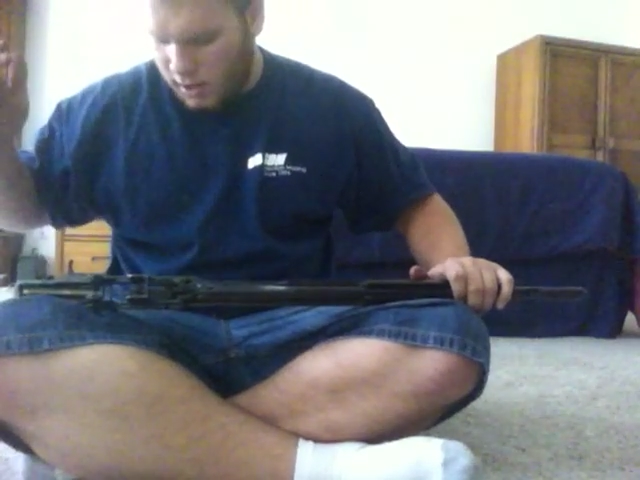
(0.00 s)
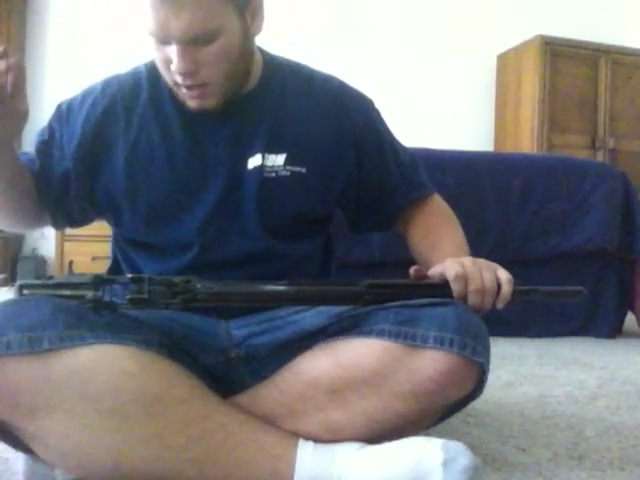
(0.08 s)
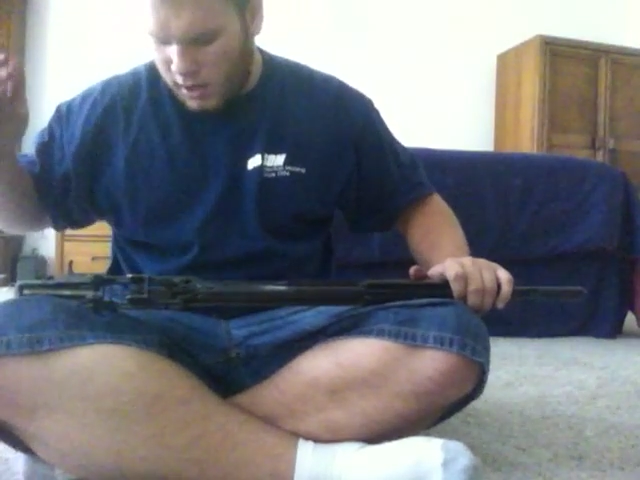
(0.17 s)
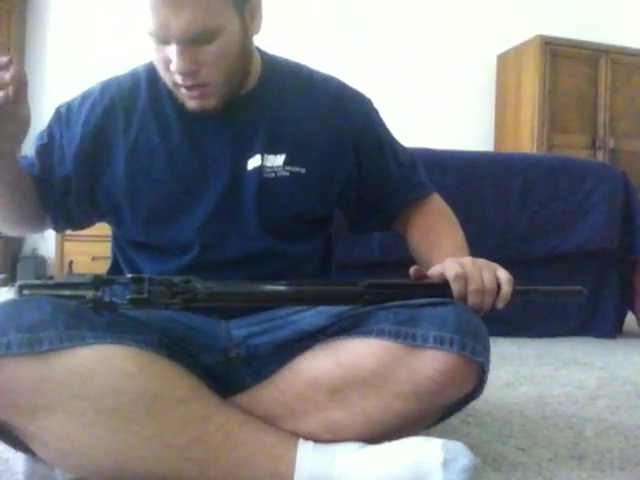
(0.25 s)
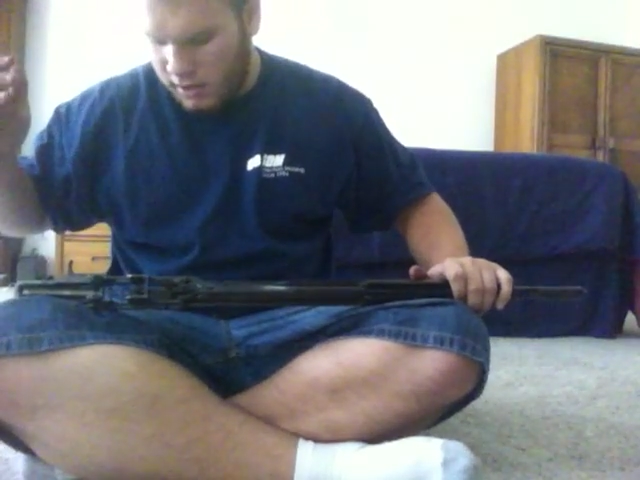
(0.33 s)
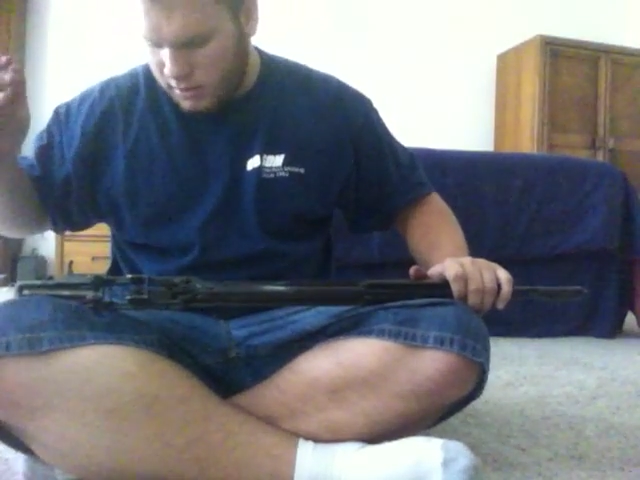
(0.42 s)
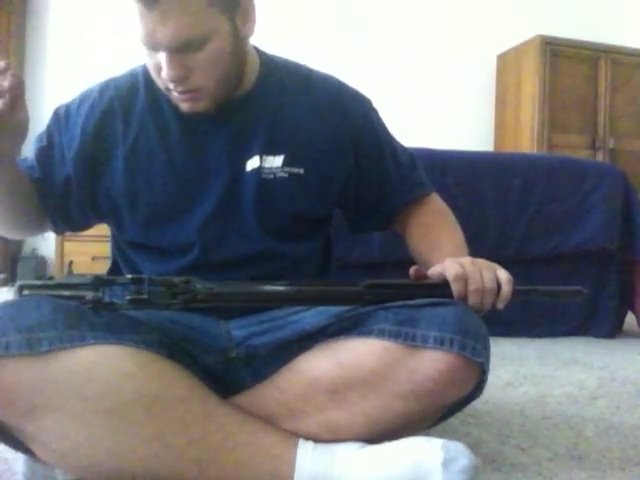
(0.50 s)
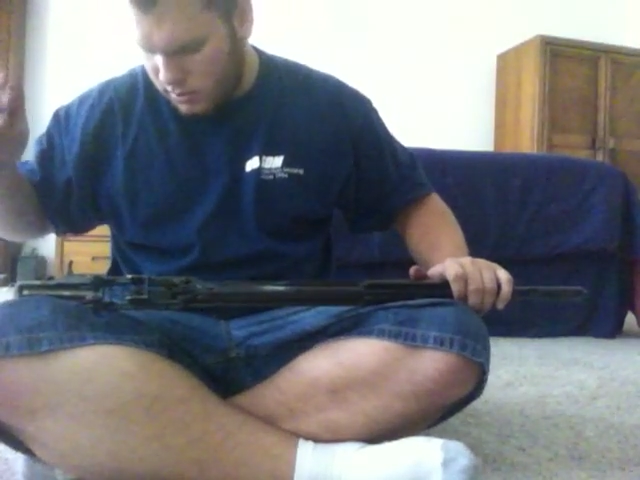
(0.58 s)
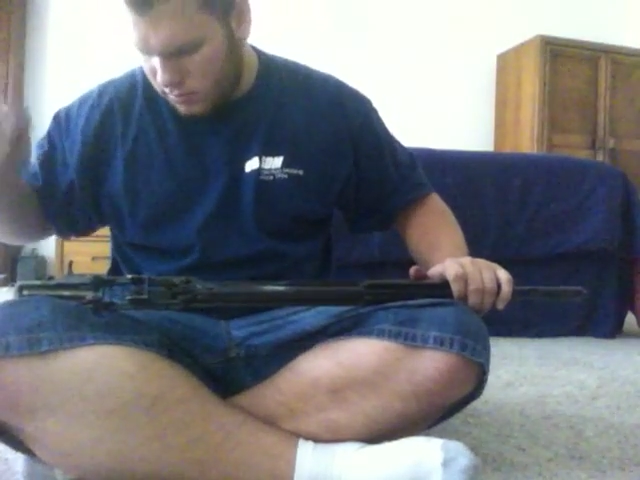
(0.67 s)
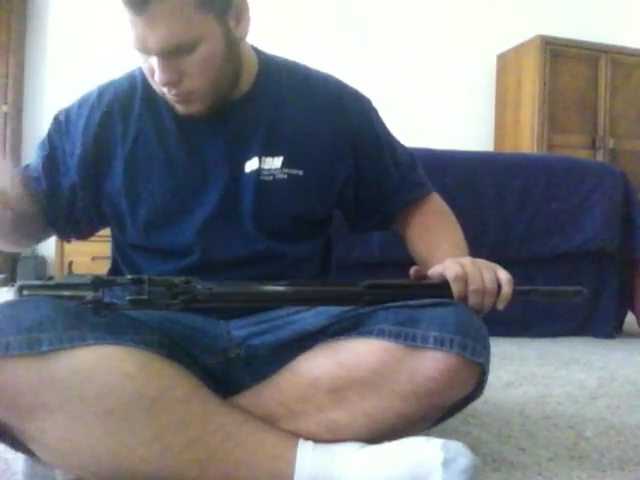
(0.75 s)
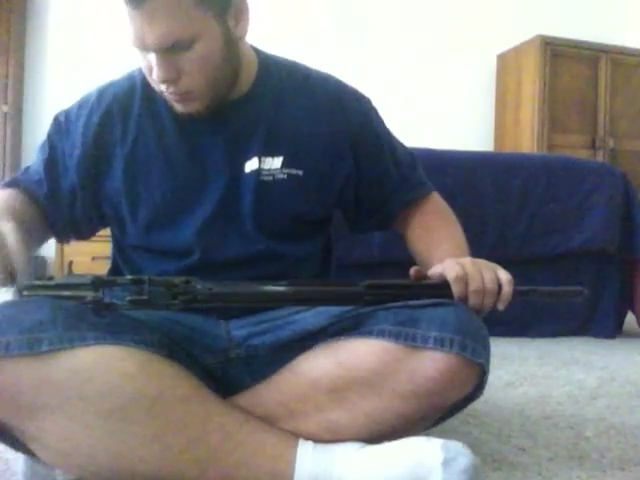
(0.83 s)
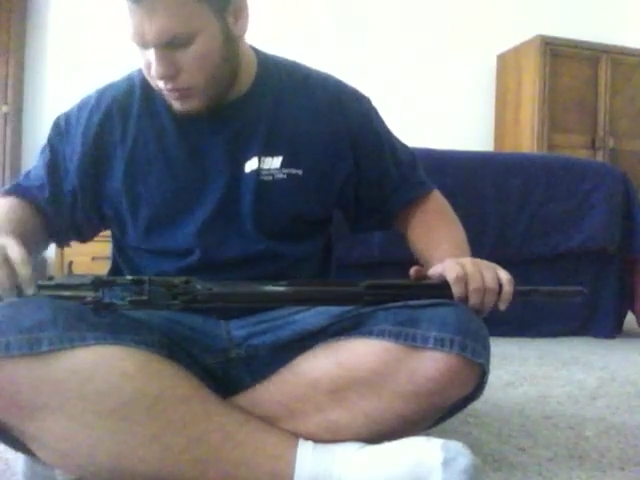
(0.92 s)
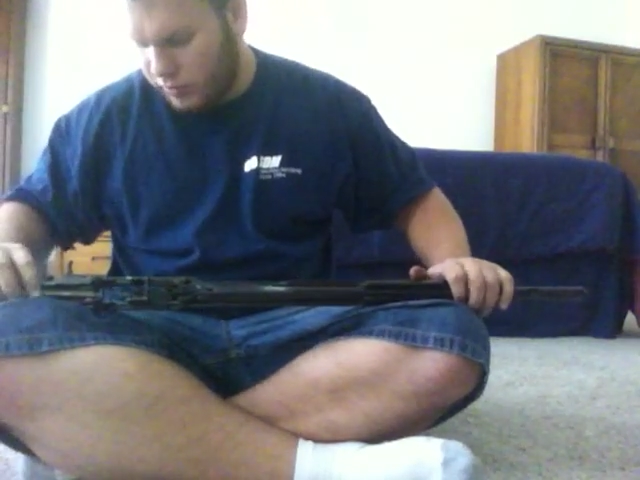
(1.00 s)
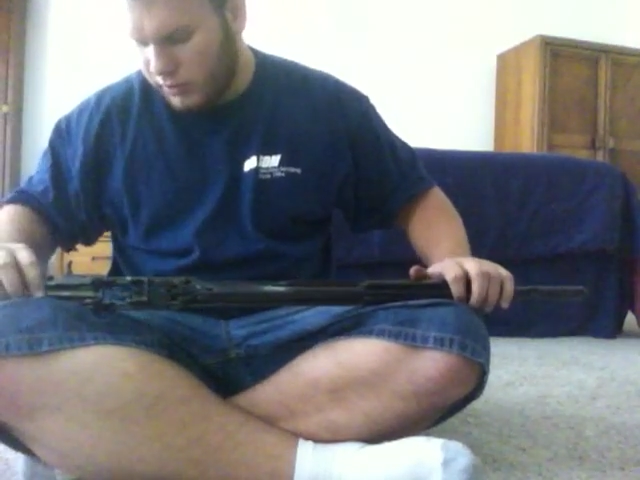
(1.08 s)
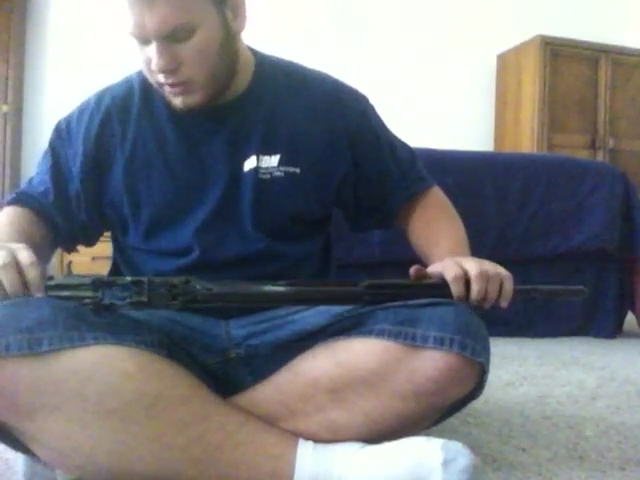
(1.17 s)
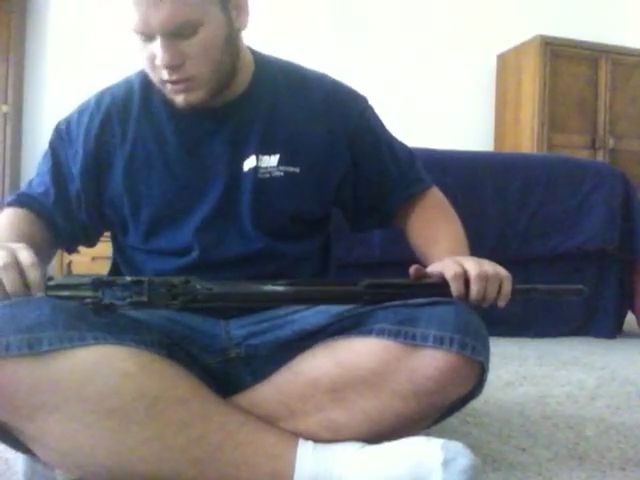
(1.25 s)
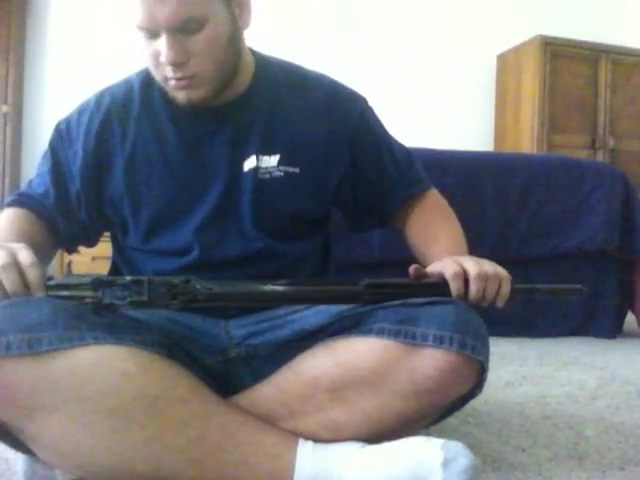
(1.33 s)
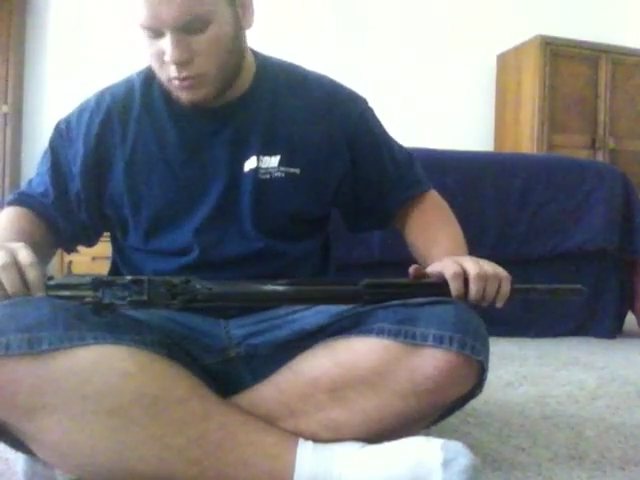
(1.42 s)
and when you
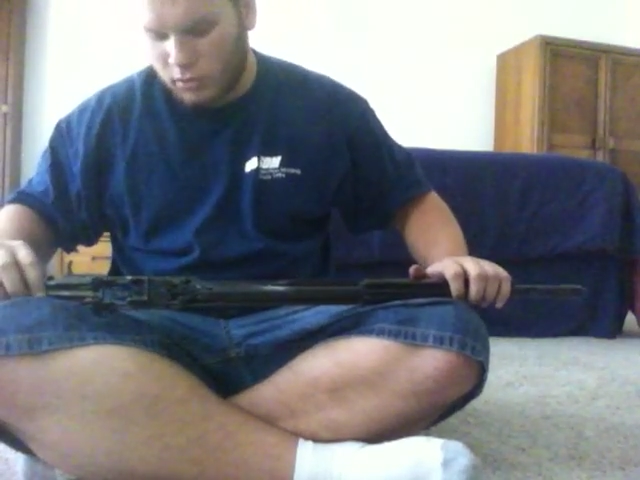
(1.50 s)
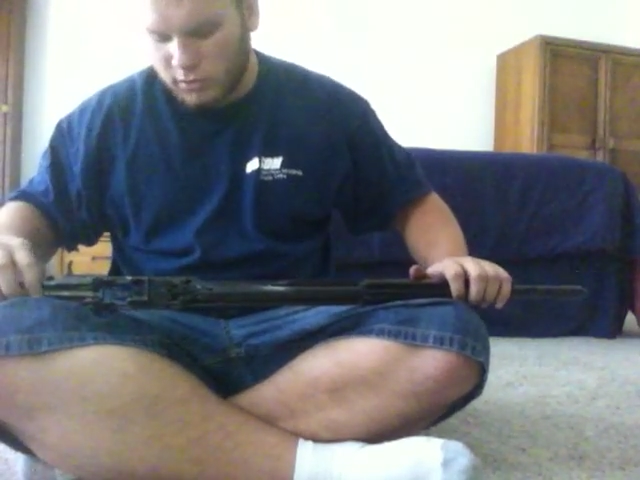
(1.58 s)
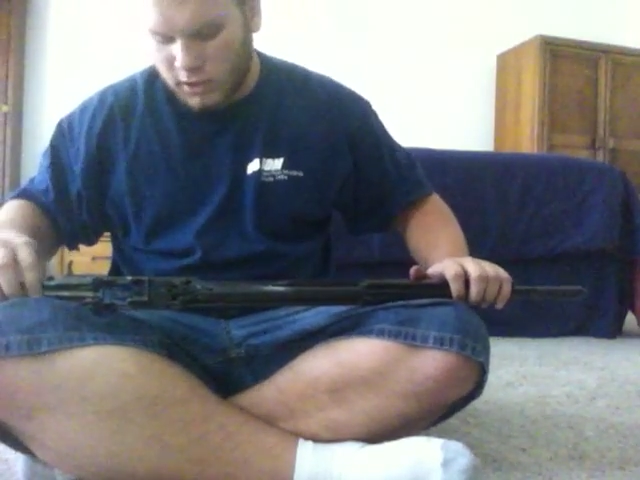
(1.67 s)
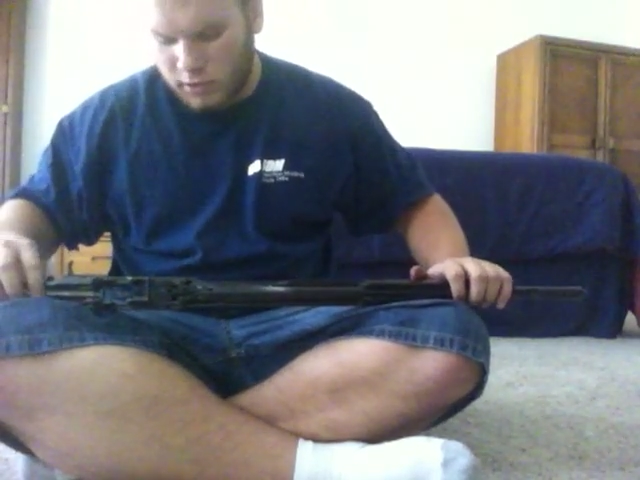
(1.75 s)
release the bolt,